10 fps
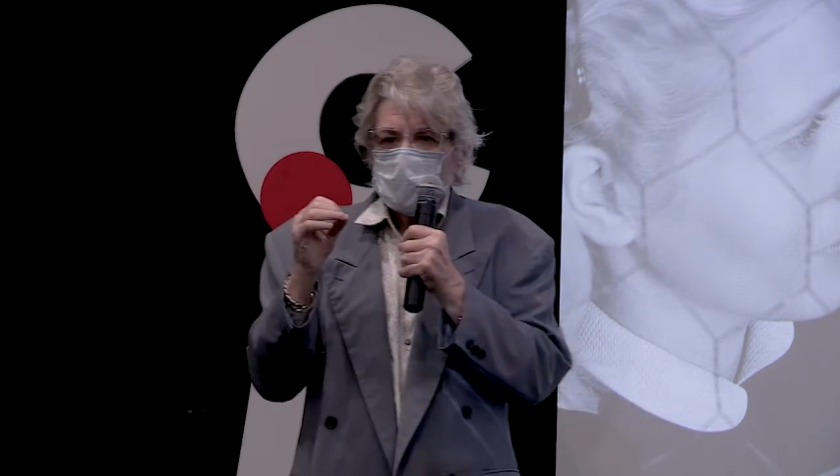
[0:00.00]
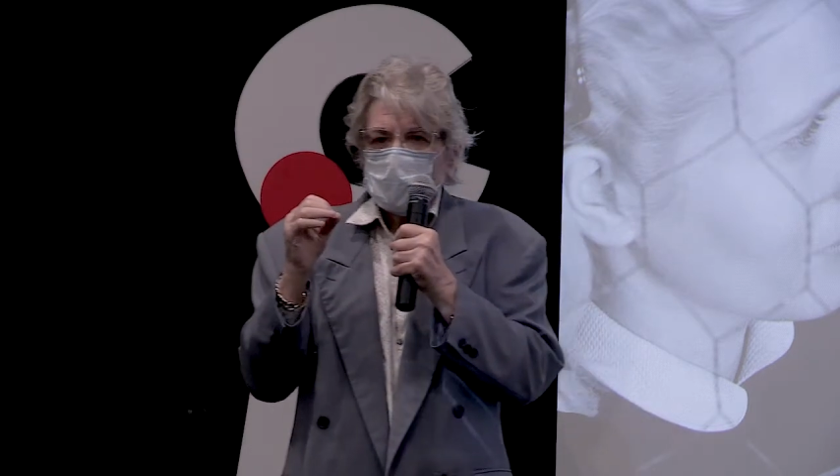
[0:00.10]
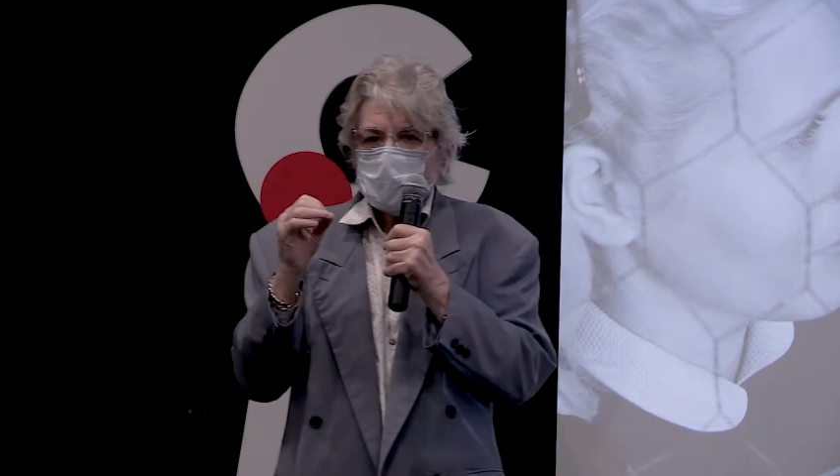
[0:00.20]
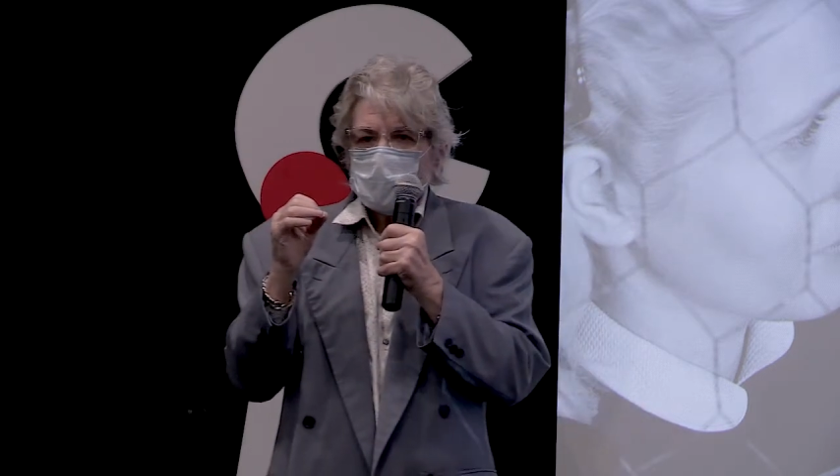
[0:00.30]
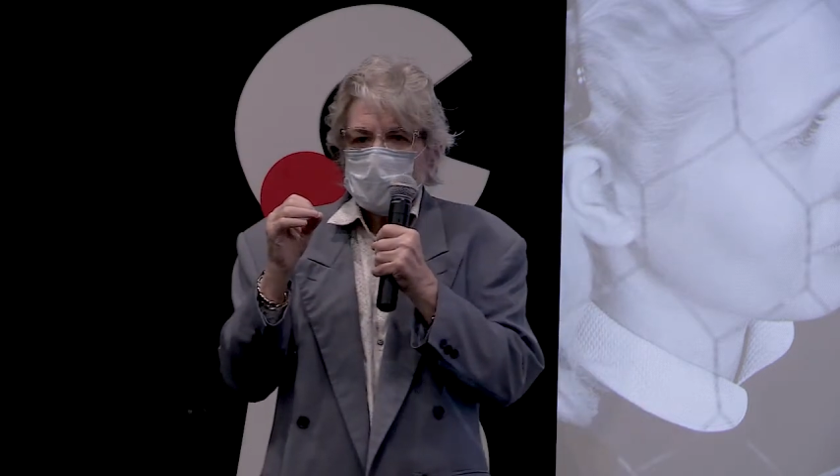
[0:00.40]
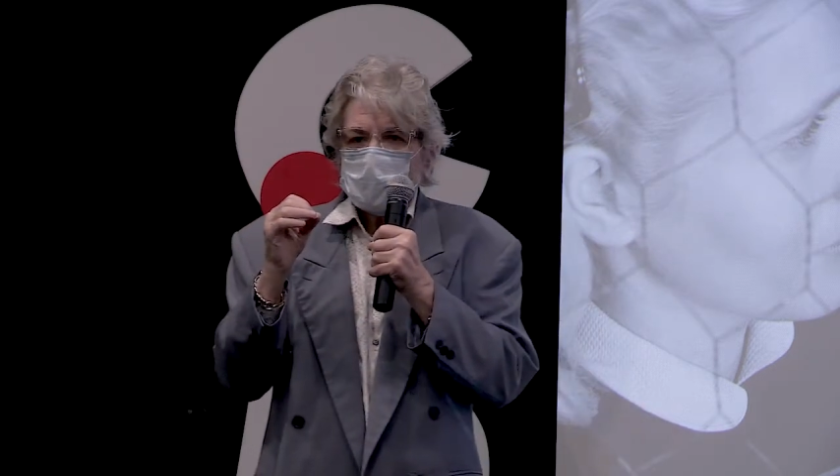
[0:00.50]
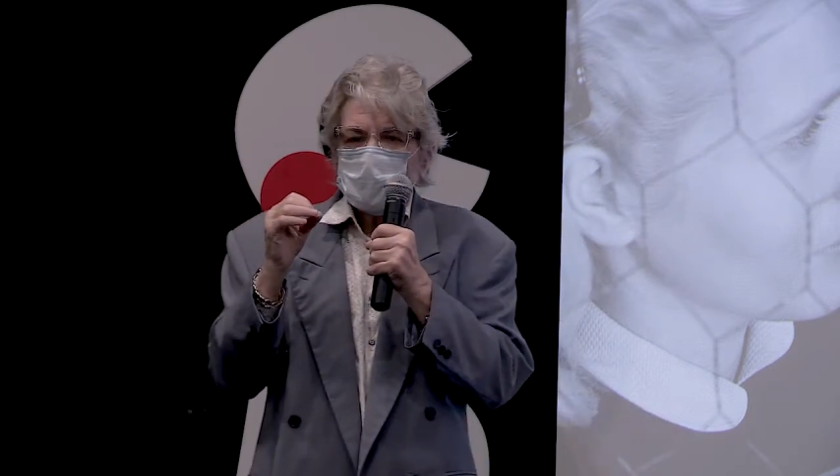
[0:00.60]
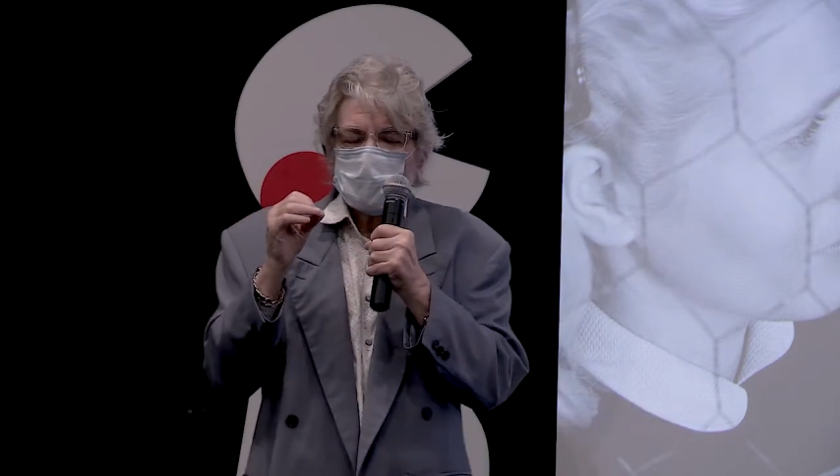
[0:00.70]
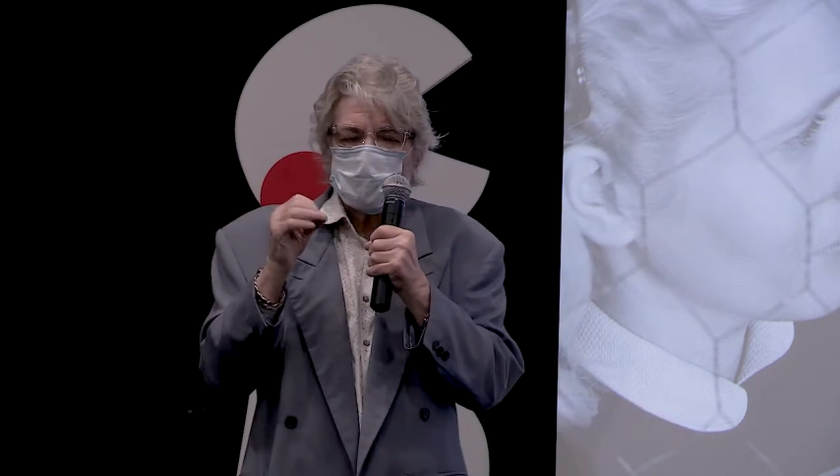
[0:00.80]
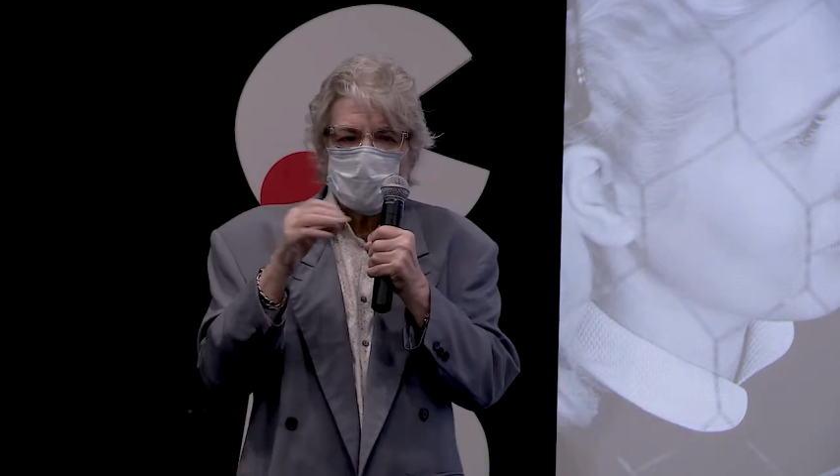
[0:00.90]
uh,
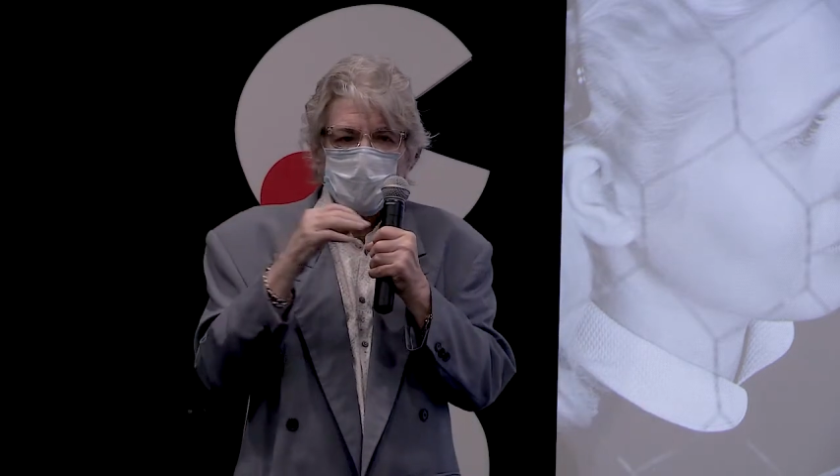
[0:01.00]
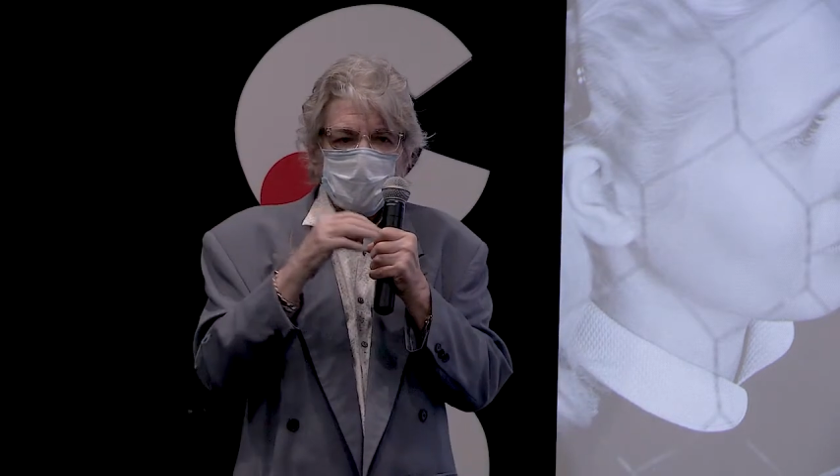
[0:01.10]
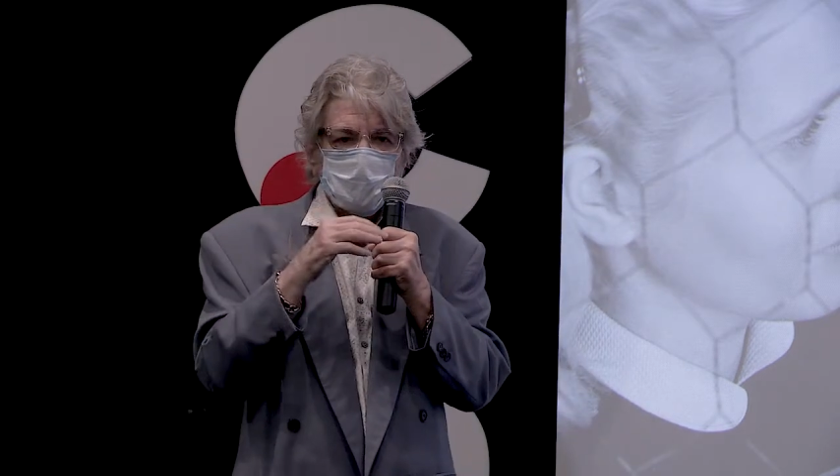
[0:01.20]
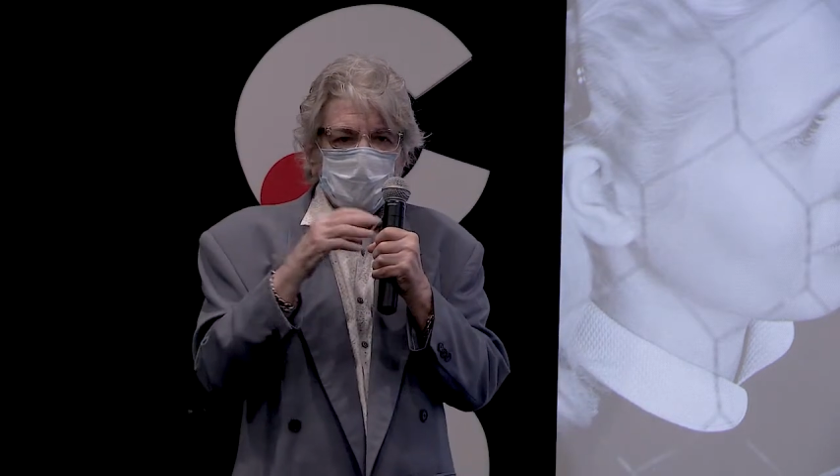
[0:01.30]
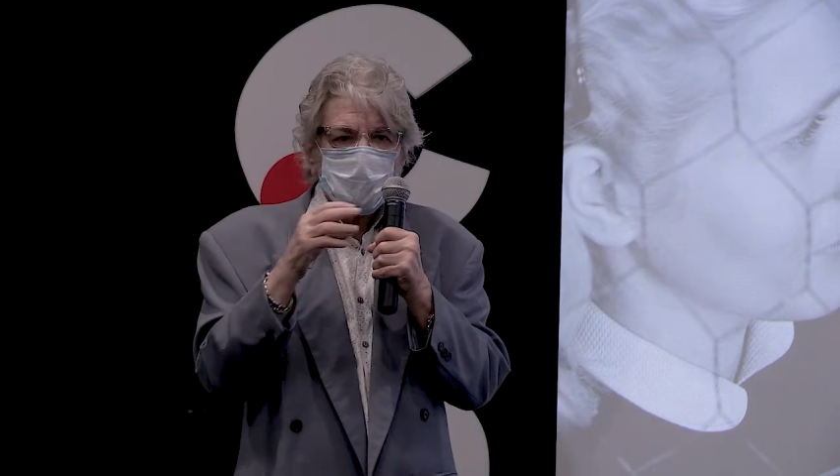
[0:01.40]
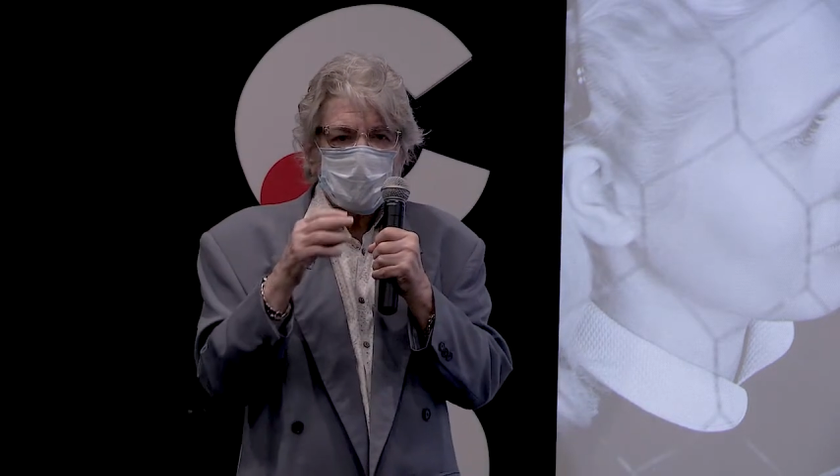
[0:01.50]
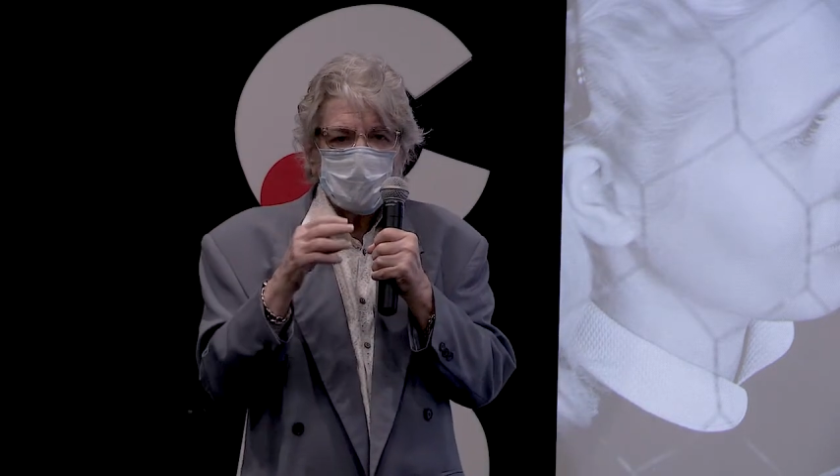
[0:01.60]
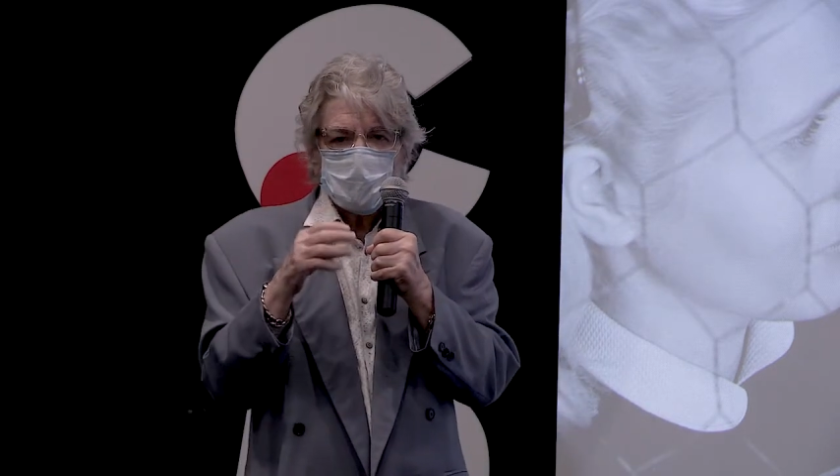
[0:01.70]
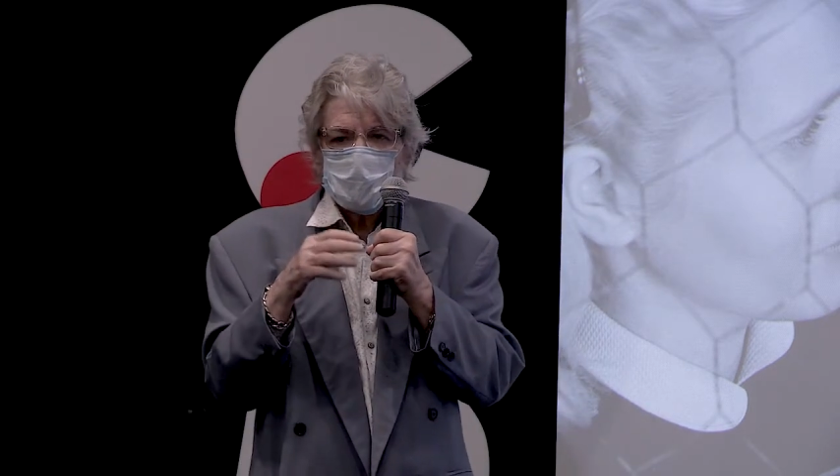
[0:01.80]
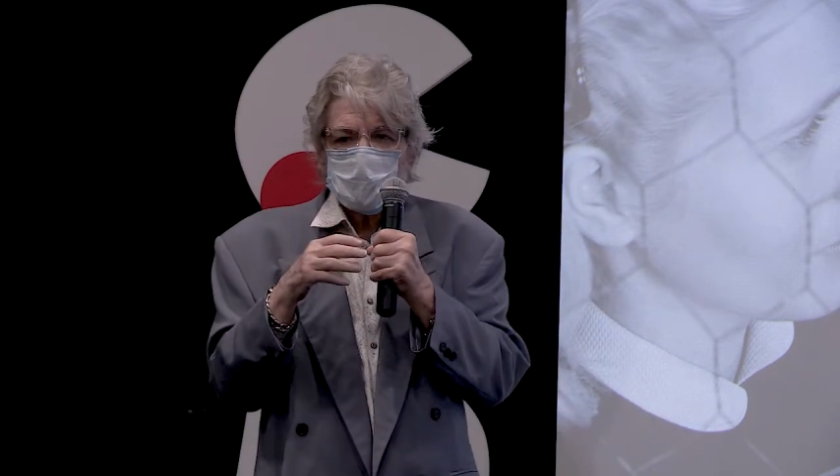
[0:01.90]
the priest
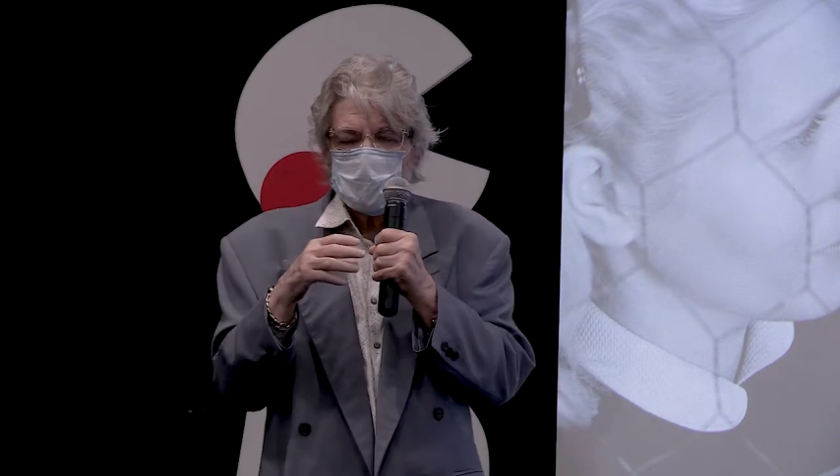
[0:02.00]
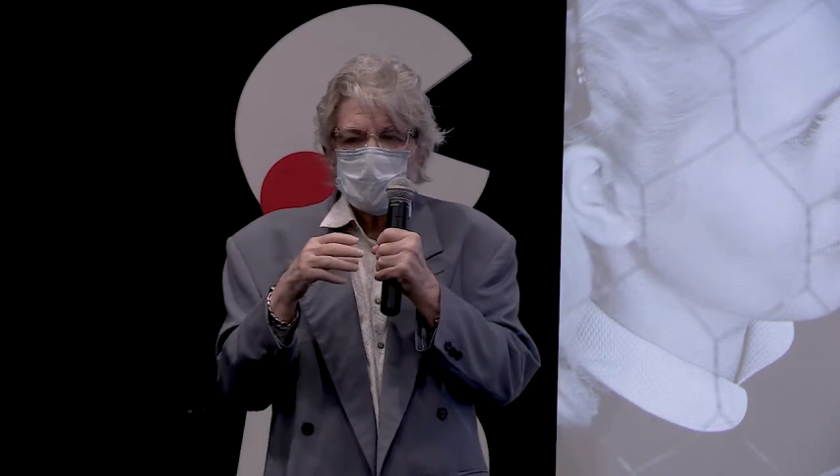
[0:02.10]
says,